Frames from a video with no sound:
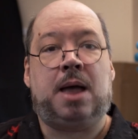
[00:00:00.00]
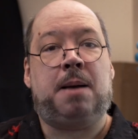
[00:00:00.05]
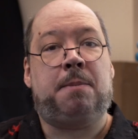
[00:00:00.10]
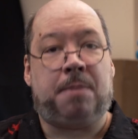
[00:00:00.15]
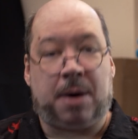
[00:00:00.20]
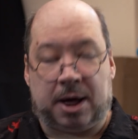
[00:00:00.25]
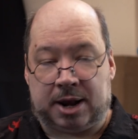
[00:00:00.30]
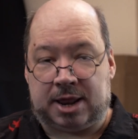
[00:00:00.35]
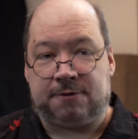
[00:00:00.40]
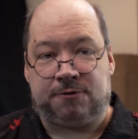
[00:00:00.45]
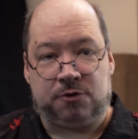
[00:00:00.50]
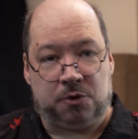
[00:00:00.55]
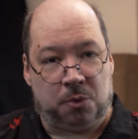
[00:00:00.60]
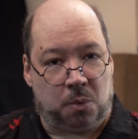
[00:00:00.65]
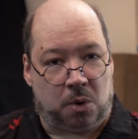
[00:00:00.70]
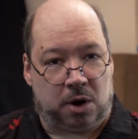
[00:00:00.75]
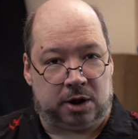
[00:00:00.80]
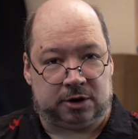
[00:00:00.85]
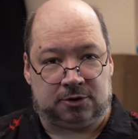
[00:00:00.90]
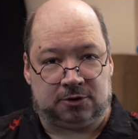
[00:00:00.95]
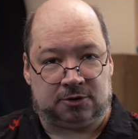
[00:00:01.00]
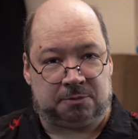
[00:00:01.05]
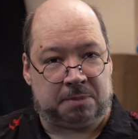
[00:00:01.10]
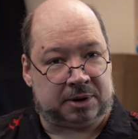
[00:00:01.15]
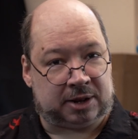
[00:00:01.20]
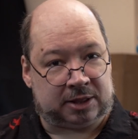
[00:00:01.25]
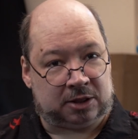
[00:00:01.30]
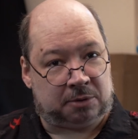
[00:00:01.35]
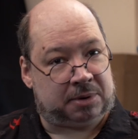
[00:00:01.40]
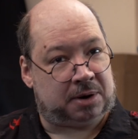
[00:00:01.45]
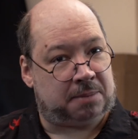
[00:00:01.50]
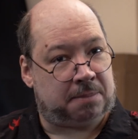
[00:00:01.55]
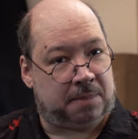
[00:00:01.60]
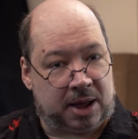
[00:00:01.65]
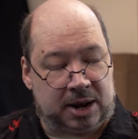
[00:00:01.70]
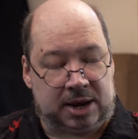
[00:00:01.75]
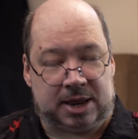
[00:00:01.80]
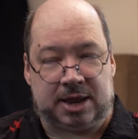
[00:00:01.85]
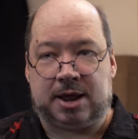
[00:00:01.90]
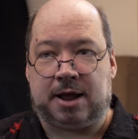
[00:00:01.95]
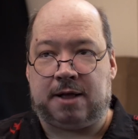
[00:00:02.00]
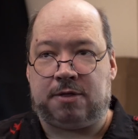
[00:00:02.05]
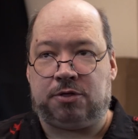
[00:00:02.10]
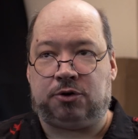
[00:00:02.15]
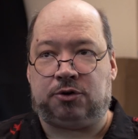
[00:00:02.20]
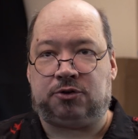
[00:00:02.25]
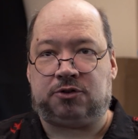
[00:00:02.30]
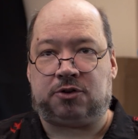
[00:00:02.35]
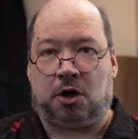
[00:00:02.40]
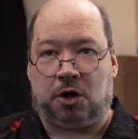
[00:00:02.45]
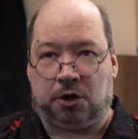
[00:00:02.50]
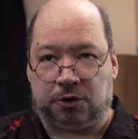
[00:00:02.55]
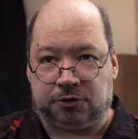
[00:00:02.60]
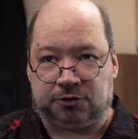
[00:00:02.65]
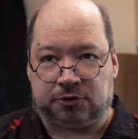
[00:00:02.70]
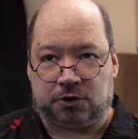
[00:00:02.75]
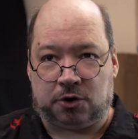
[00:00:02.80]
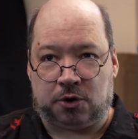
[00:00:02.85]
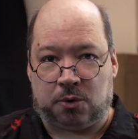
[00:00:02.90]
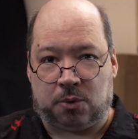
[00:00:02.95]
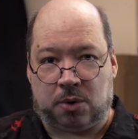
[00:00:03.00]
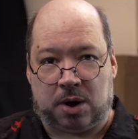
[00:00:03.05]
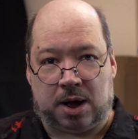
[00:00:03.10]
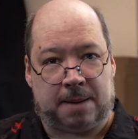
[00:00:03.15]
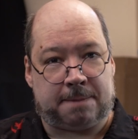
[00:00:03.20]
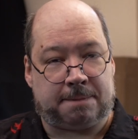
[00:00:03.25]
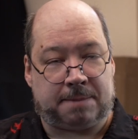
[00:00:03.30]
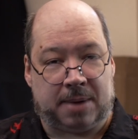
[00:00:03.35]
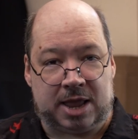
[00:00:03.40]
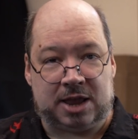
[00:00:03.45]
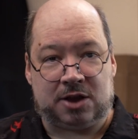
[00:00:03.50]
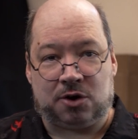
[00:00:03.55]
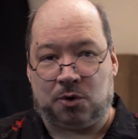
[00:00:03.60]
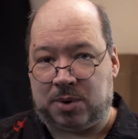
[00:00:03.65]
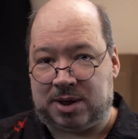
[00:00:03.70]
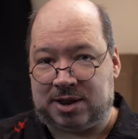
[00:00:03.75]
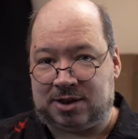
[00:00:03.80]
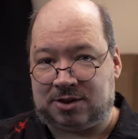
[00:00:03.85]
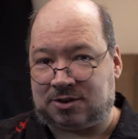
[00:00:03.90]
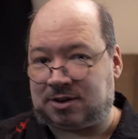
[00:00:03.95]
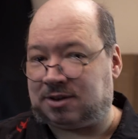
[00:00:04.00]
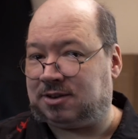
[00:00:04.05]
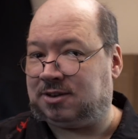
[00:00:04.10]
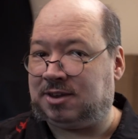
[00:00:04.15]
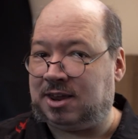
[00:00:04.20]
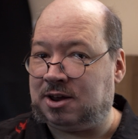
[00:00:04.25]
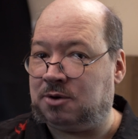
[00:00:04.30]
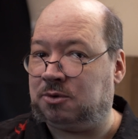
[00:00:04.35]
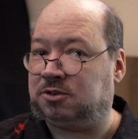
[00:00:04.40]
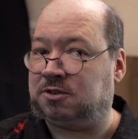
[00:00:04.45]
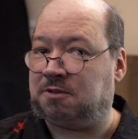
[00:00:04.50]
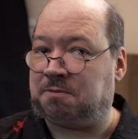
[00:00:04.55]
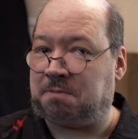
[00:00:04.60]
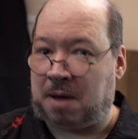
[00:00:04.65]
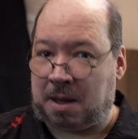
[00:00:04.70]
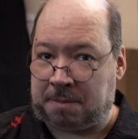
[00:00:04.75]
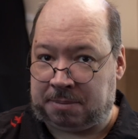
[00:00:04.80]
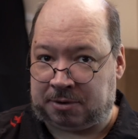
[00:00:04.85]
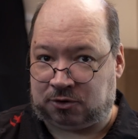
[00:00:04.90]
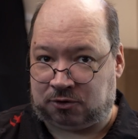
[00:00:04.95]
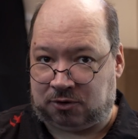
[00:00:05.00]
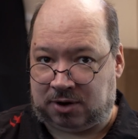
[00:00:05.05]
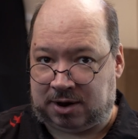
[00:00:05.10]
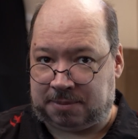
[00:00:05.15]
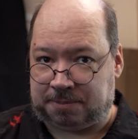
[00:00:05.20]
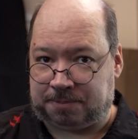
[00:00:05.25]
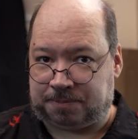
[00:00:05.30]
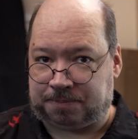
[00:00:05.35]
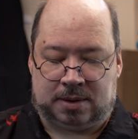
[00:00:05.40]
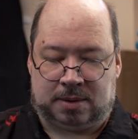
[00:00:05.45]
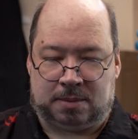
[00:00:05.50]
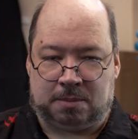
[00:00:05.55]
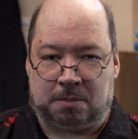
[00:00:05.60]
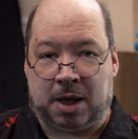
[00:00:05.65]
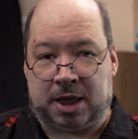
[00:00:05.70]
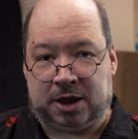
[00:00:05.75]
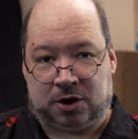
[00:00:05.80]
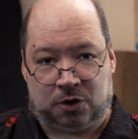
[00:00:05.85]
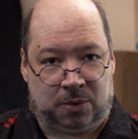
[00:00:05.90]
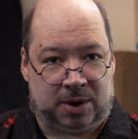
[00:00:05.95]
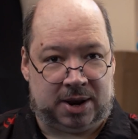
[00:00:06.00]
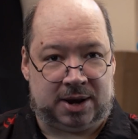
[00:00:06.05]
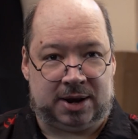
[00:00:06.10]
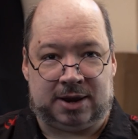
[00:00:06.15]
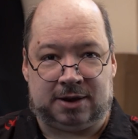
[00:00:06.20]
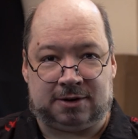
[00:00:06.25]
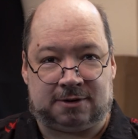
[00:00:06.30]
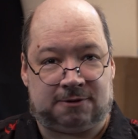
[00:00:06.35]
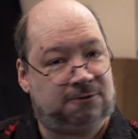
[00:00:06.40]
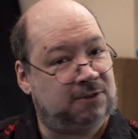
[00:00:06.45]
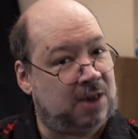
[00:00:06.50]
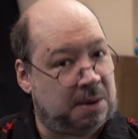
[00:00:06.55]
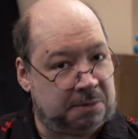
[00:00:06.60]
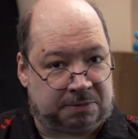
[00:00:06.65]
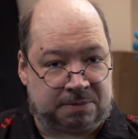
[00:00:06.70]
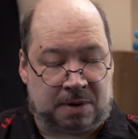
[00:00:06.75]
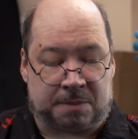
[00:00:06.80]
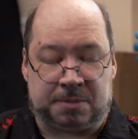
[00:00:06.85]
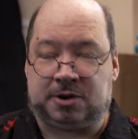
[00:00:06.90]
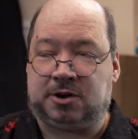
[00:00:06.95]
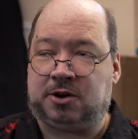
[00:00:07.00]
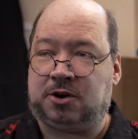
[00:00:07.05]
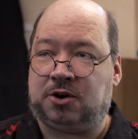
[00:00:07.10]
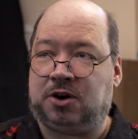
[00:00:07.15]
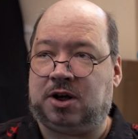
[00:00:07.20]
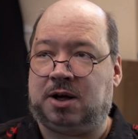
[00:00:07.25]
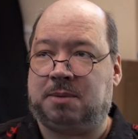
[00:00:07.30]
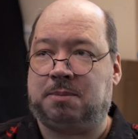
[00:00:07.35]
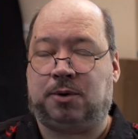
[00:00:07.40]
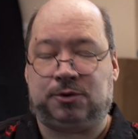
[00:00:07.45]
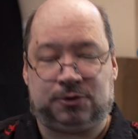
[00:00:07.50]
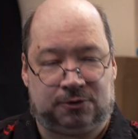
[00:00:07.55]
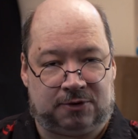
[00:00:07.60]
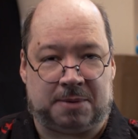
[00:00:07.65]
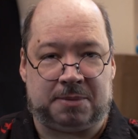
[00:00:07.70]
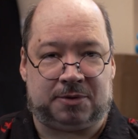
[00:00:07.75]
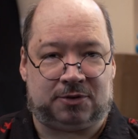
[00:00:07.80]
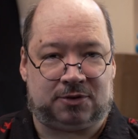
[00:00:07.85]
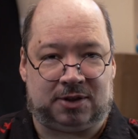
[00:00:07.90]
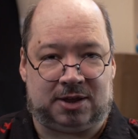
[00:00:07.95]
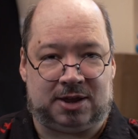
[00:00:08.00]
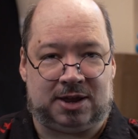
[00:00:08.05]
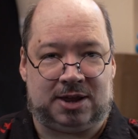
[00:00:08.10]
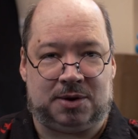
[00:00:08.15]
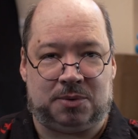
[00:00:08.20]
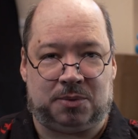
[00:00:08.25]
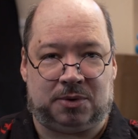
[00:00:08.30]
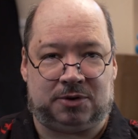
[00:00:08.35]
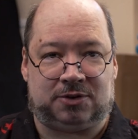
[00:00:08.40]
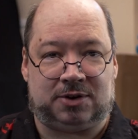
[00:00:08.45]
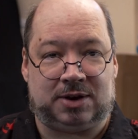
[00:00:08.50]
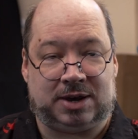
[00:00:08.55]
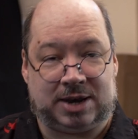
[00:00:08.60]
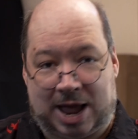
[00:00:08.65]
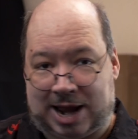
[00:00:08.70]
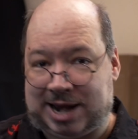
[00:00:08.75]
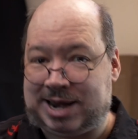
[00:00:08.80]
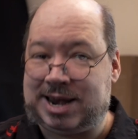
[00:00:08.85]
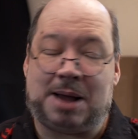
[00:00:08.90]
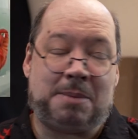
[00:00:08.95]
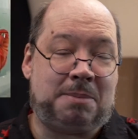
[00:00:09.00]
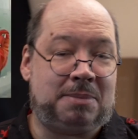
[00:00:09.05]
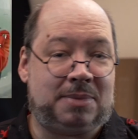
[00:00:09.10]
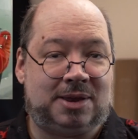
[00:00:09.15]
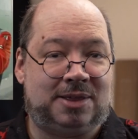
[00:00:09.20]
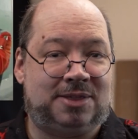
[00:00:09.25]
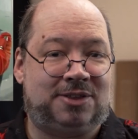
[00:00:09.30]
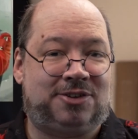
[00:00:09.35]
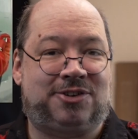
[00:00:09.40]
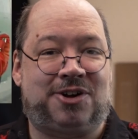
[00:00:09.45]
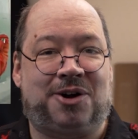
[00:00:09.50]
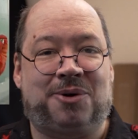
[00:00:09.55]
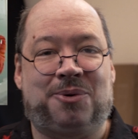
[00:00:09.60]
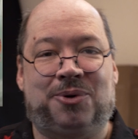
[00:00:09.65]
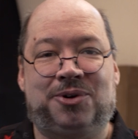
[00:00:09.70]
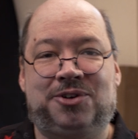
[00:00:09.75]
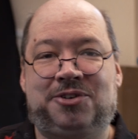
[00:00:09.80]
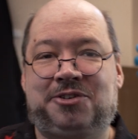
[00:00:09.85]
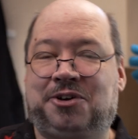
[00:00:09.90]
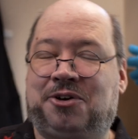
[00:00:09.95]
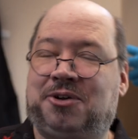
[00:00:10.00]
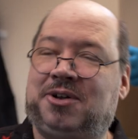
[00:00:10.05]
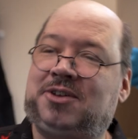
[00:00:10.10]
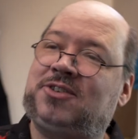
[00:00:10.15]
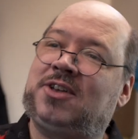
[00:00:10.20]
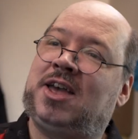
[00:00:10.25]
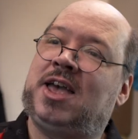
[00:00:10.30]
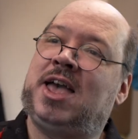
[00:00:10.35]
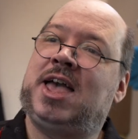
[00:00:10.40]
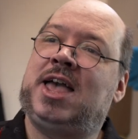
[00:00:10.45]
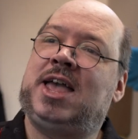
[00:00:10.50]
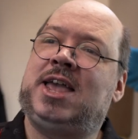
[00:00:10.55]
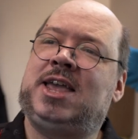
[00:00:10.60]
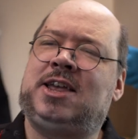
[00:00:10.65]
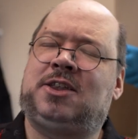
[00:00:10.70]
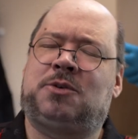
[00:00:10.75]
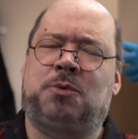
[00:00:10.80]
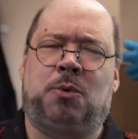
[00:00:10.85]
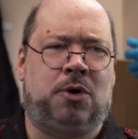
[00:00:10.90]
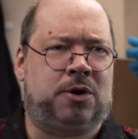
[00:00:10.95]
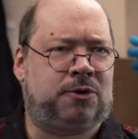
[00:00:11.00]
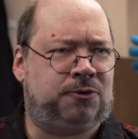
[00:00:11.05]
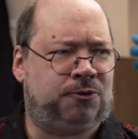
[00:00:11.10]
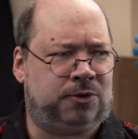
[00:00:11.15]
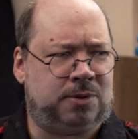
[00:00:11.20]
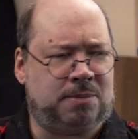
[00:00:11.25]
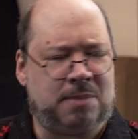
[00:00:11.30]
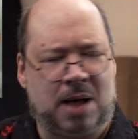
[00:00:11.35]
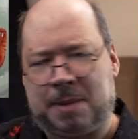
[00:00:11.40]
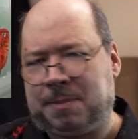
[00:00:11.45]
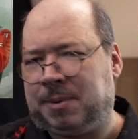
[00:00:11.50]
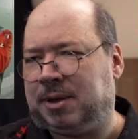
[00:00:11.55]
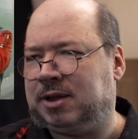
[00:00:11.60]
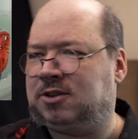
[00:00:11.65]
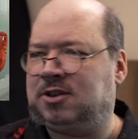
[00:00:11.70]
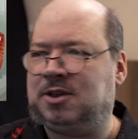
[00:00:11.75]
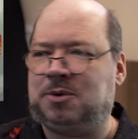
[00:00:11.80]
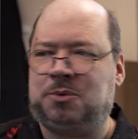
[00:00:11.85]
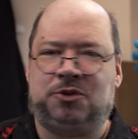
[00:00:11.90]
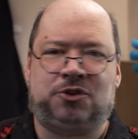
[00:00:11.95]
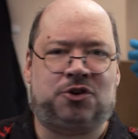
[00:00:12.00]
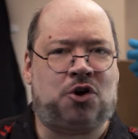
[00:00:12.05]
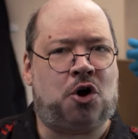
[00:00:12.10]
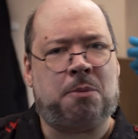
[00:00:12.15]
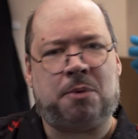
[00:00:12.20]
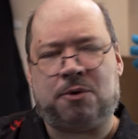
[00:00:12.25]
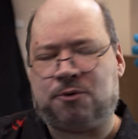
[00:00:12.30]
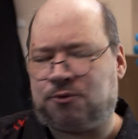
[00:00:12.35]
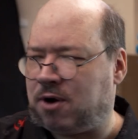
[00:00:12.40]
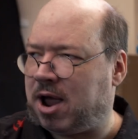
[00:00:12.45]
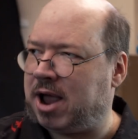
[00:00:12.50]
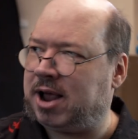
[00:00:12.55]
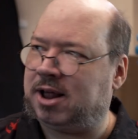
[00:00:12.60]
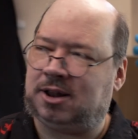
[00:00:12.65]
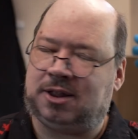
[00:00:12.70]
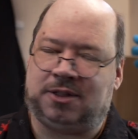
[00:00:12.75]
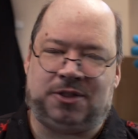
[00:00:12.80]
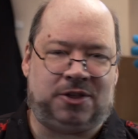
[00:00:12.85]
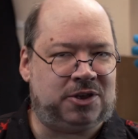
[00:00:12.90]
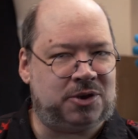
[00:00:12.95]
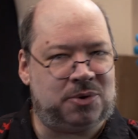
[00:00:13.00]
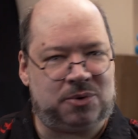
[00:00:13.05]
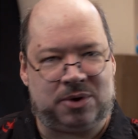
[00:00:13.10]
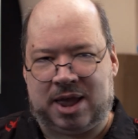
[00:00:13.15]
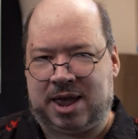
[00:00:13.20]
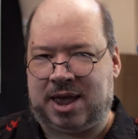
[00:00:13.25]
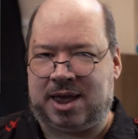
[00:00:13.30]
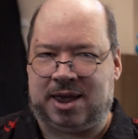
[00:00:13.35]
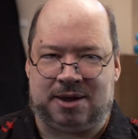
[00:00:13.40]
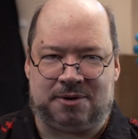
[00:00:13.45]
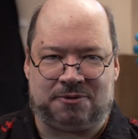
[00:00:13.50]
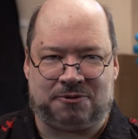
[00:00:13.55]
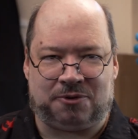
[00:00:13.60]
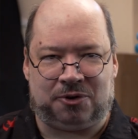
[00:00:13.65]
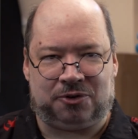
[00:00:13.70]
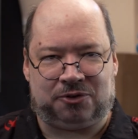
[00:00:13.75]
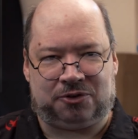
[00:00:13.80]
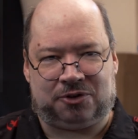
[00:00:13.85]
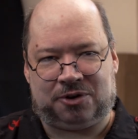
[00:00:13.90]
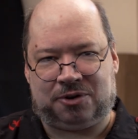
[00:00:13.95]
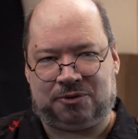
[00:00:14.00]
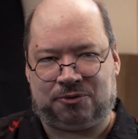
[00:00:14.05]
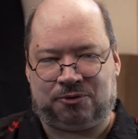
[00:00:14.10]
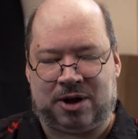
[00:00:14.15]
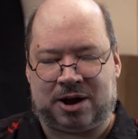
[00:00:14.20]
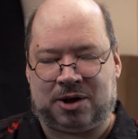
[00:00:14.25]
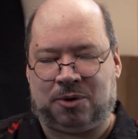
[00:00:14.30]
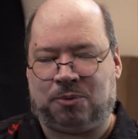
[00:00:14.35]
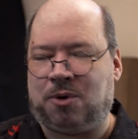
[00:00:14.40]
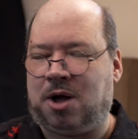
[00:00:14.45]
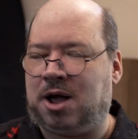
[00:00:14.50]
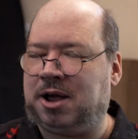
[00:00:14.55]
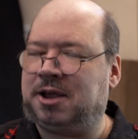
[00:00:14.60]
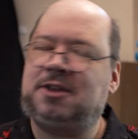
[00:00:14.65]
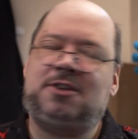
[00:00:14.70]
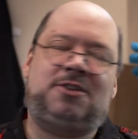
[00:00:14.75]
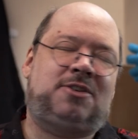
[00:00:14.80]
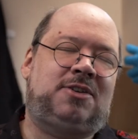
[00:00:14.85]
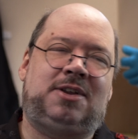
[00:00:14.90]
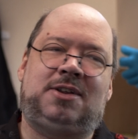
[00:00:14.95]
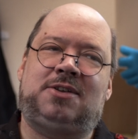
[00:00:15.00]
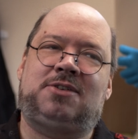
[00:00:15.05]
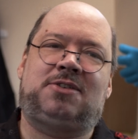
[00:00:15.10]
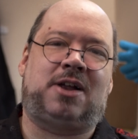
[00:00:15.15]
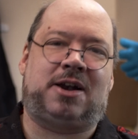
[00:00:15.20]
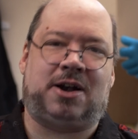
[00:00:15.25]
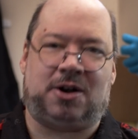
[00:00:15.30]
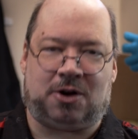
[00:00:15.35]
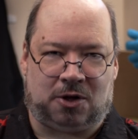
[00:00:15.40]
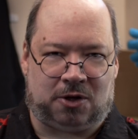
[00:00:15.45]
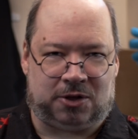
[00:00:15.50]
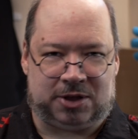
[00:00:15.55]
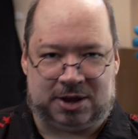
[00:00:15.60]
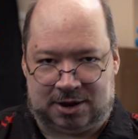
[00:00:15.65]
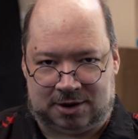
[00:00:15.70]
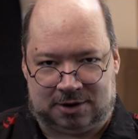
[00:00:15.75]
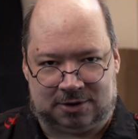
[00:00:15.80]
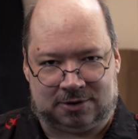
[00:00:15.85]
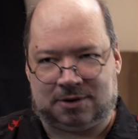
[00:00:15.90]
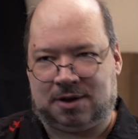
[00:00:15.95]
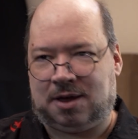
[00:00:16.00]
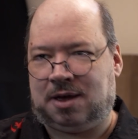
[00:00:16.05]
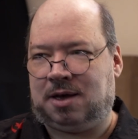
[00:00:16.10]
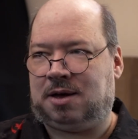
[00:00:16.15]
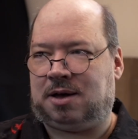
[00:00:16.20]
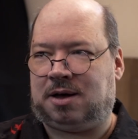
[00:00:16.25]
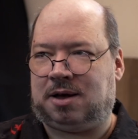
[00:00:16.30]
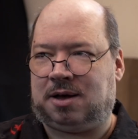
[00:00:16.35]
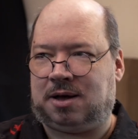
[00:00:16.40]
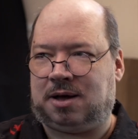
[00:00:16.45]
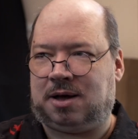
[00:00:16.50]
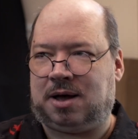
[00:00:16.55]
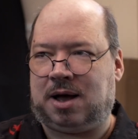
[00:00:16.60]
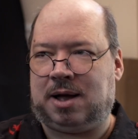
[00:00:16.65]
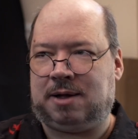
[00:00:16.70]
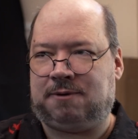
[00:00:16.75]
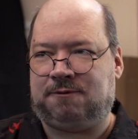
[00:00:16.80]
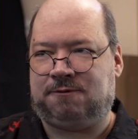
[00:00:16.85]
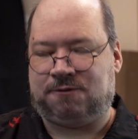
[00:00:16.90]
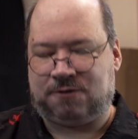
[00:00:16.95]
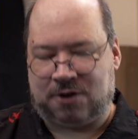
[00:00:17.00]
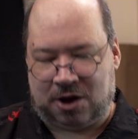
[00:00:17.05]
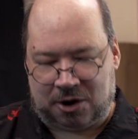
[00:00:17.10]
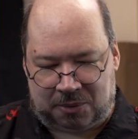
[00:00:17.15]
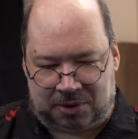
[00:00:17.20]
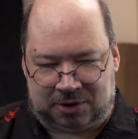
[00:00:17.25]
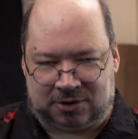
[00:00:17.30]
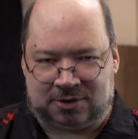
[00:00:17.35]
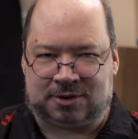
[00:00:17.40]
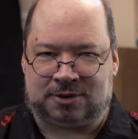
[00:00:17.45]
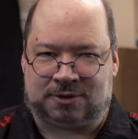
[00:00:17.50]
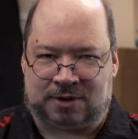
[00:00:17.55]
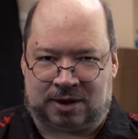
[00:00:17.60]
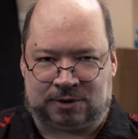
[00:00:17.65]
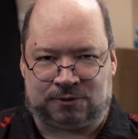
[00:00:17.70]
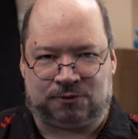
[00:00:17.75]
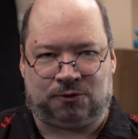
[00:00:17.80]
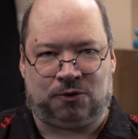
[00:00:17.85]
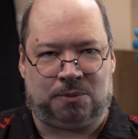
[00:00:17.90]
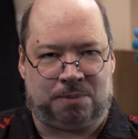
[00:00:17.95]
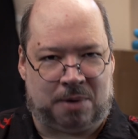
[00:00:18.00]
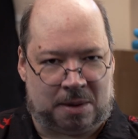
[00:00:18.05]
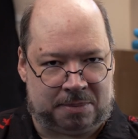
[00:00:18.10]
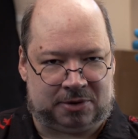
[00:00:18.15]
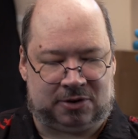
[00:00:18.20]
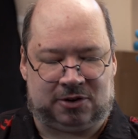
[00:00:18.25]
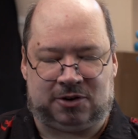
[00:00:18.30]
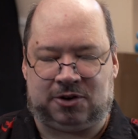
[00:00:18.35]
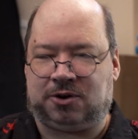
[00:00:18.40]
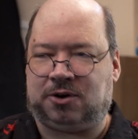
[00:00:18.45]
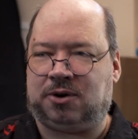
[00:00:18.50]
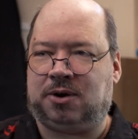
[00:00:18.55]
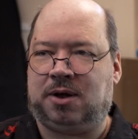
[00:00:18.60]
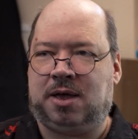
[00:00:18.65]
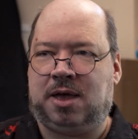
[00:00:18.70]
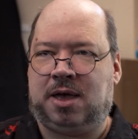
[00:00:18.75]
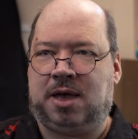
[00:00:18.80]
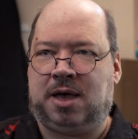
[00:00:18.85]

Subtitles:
But if you want to spend a little bit of money, there's also Mike Quinn's Secrets of Puppetry. Mike Quinn is a famous puppeteer. Most famously, he was Nine Num in the Star Wars series. He's worked for the Muppets. He was Gobo Fraggle in the UK version of Fraggle Rock. He's done it all. He is a very successful puppeteer.